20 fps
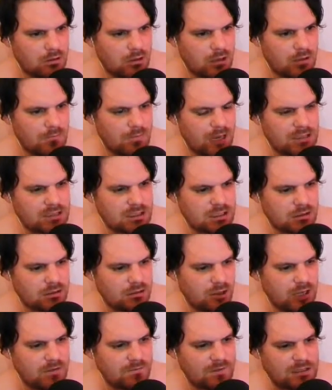it makes it,
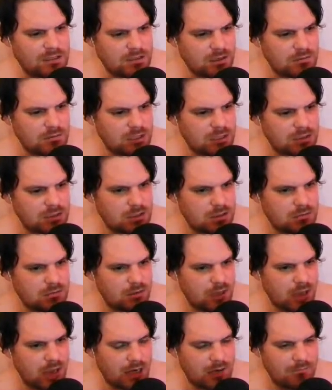like, if there's no need to,
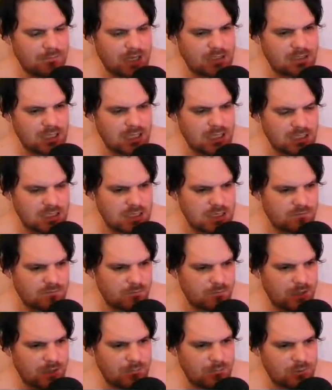and it makes it easier for
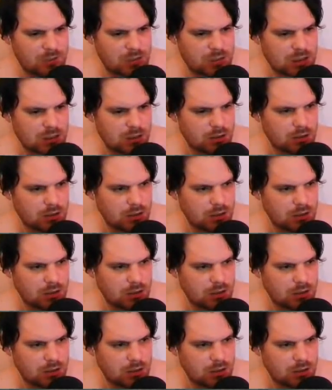people to see.